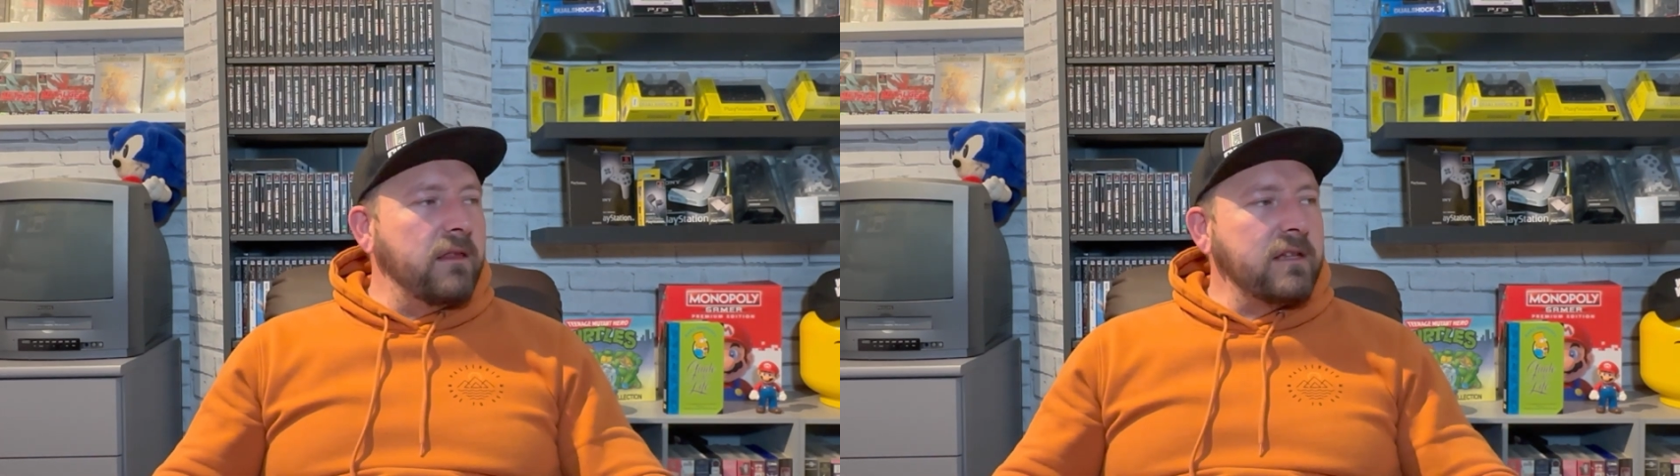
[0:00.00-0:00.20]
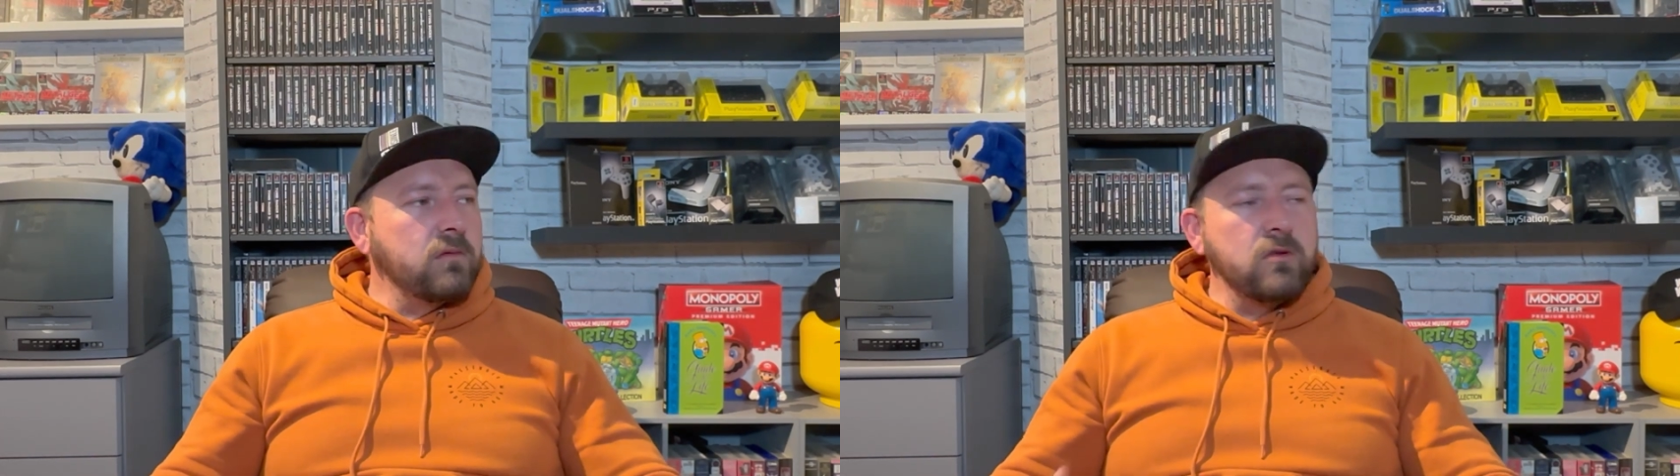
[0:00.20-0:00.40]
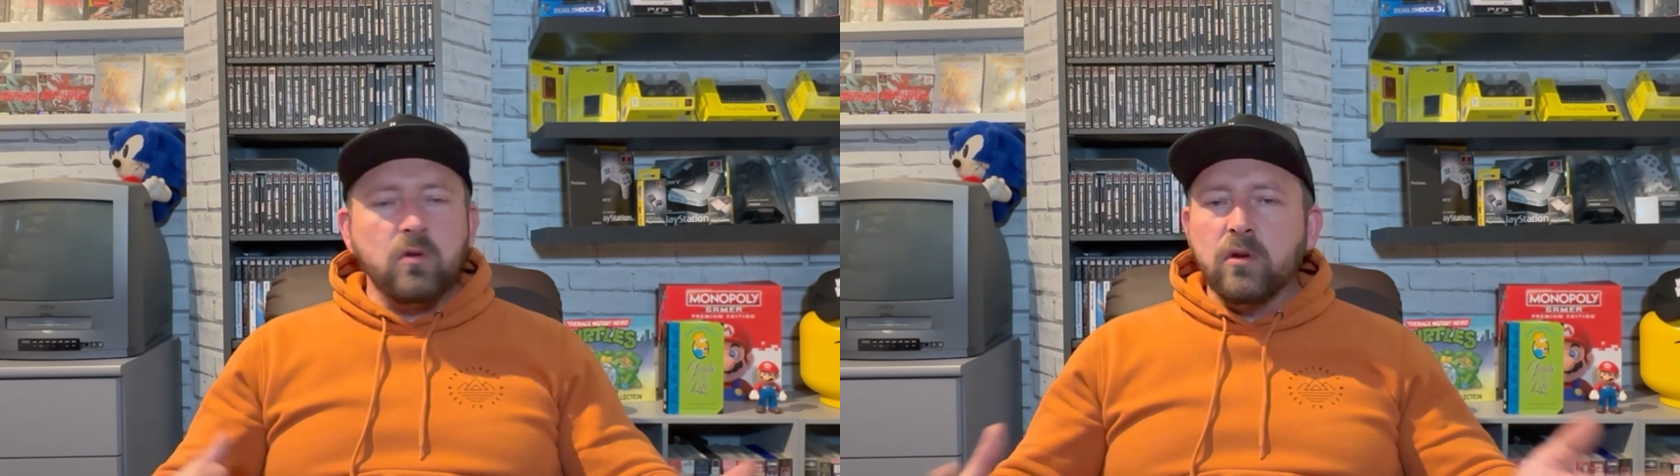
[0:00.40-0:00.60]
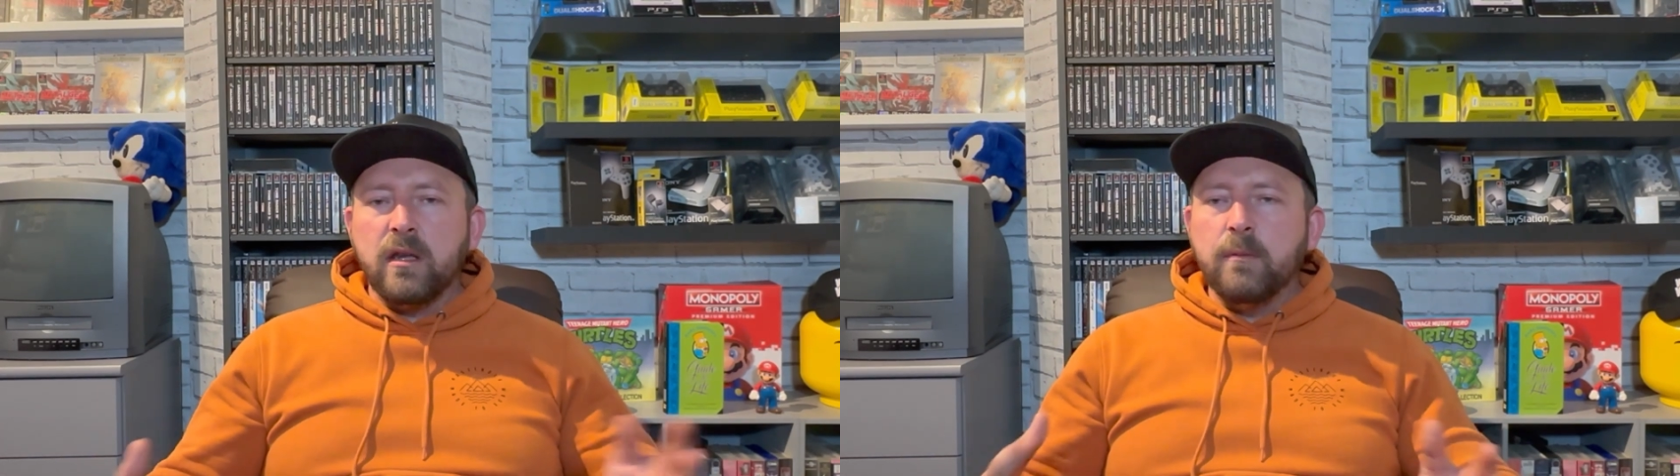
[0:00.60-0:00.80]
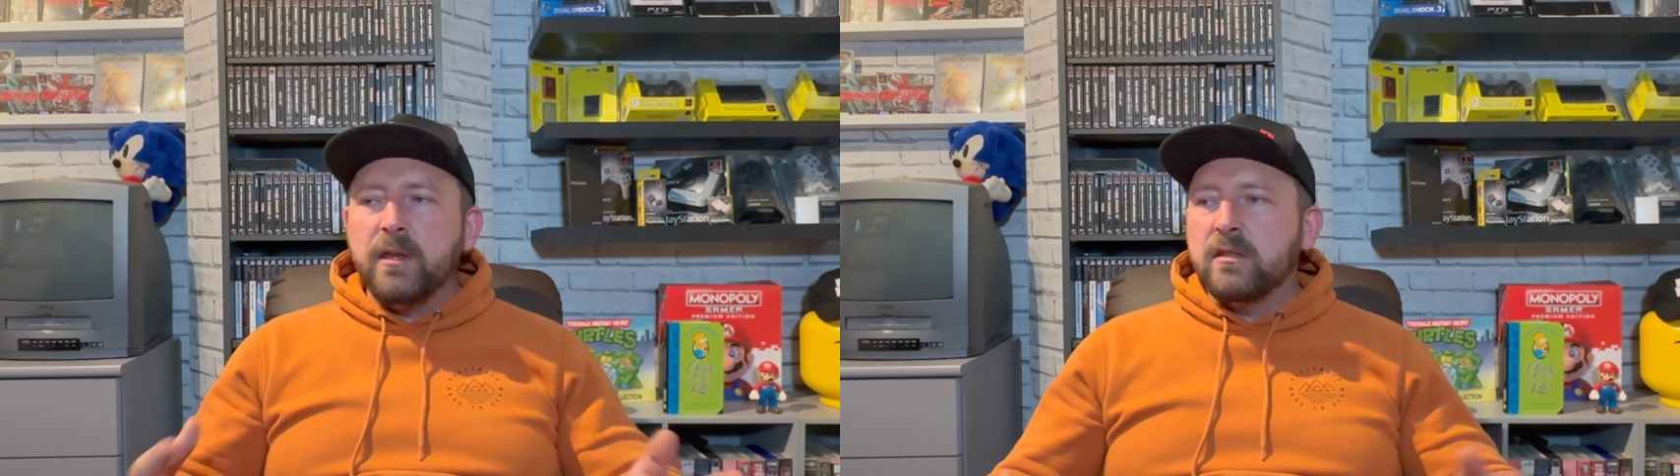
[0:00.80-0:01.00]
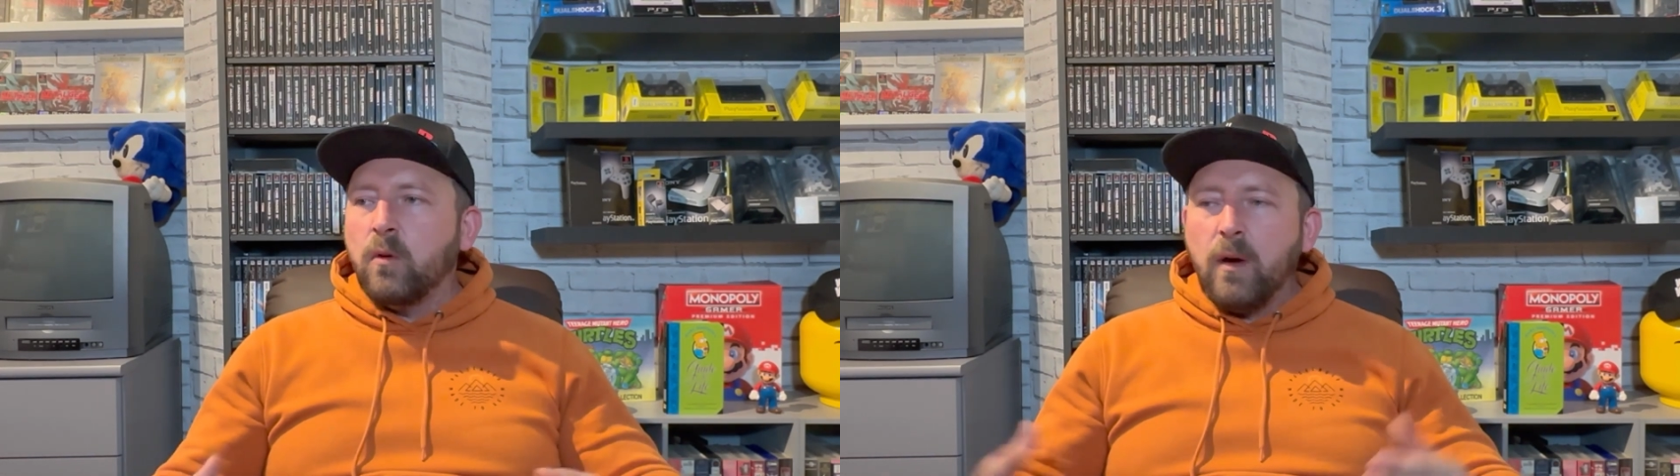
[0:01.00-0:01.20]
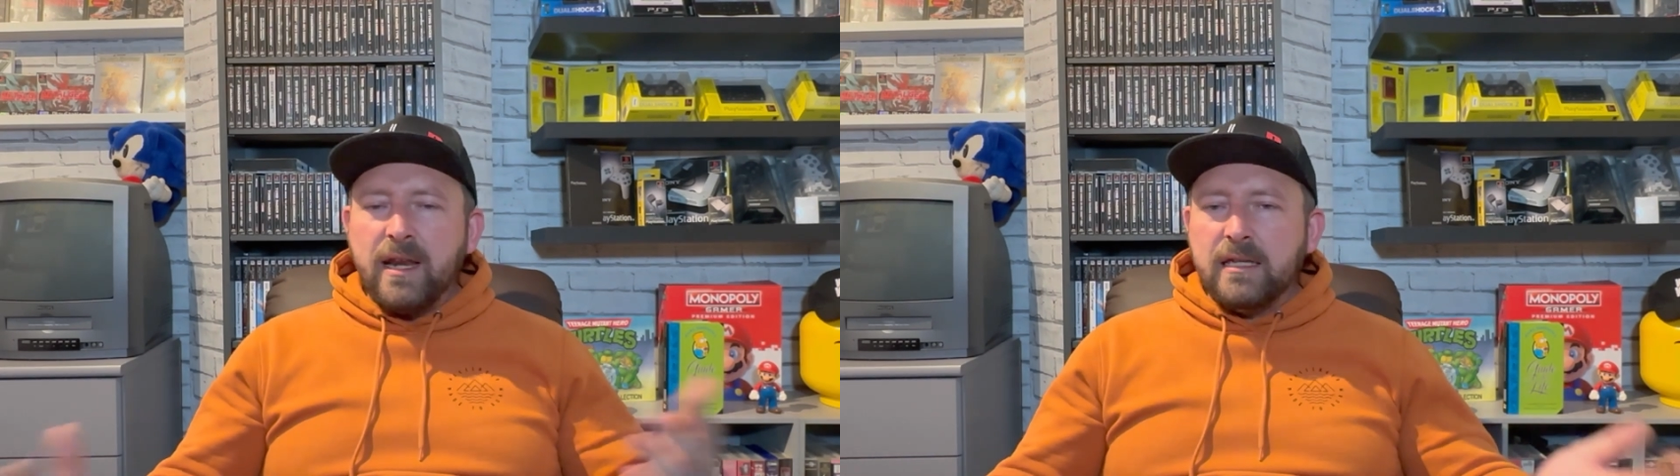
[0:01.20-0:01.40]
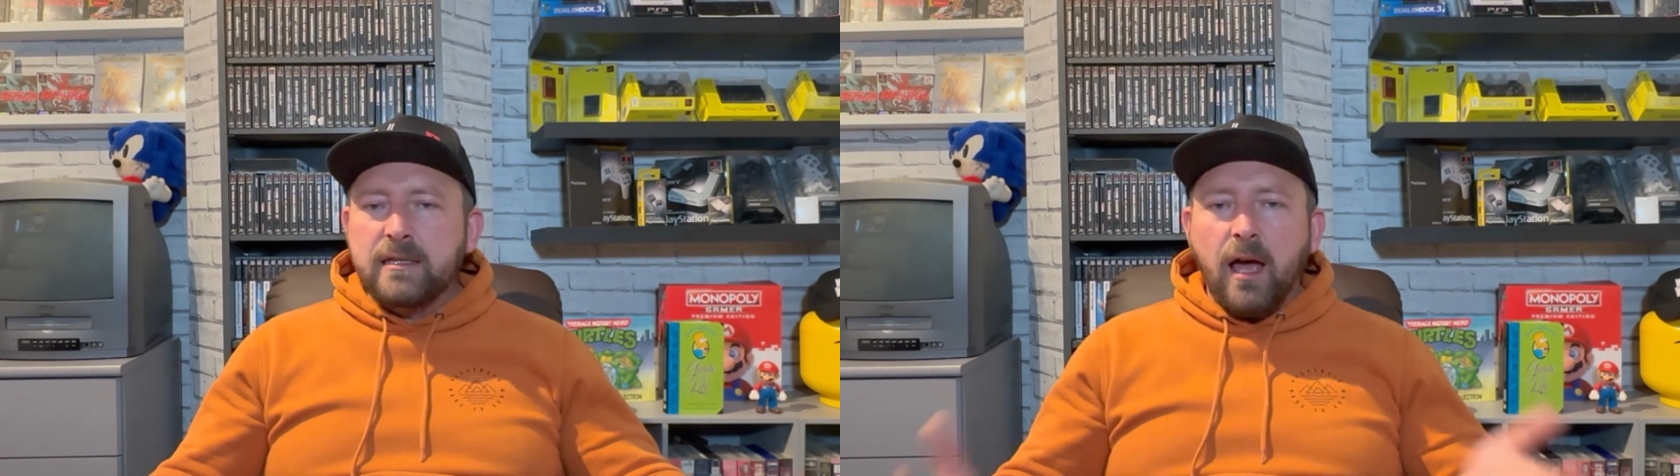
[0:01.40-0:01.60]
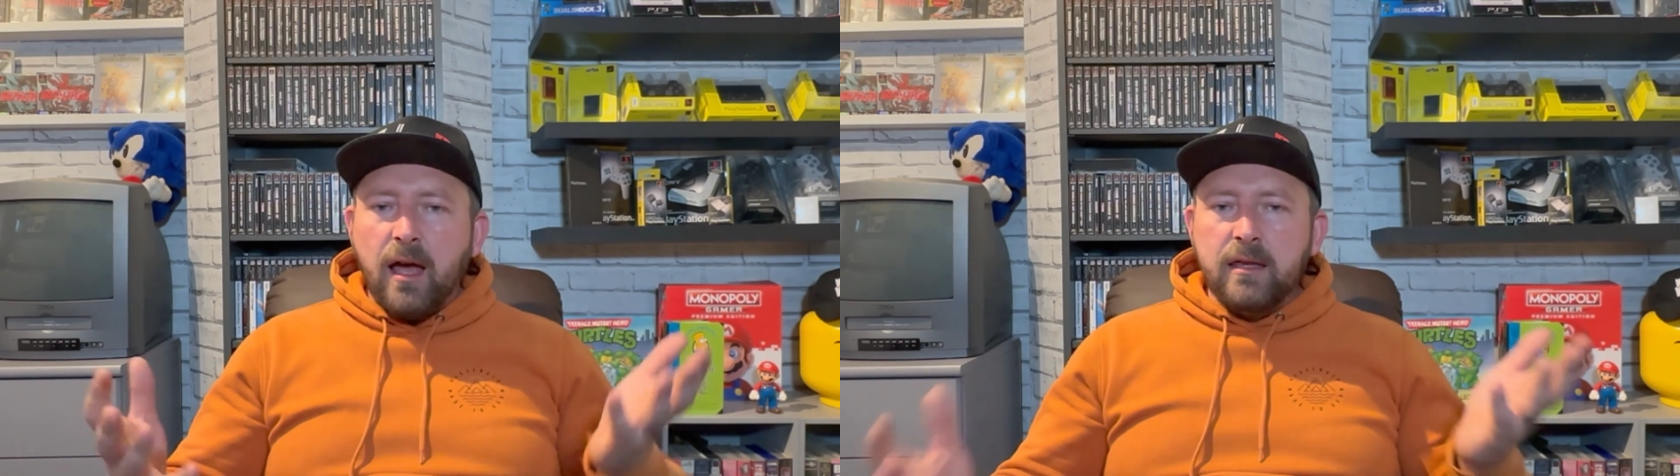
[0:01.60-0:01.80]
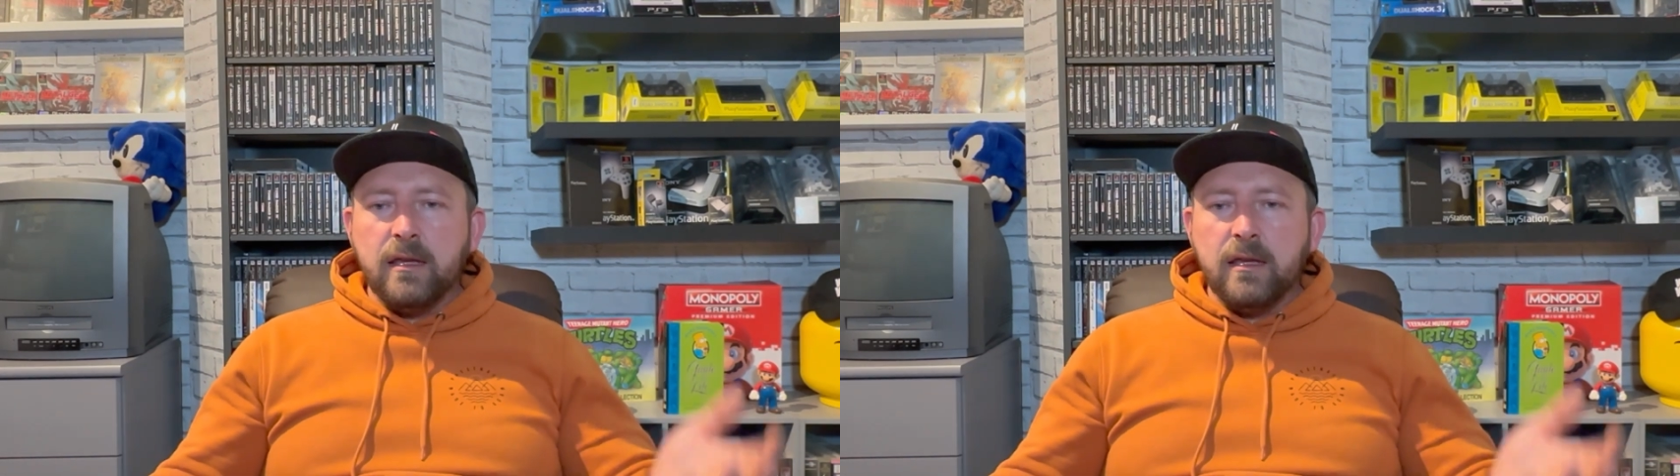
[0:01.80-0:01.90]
this was all going to be so when I die,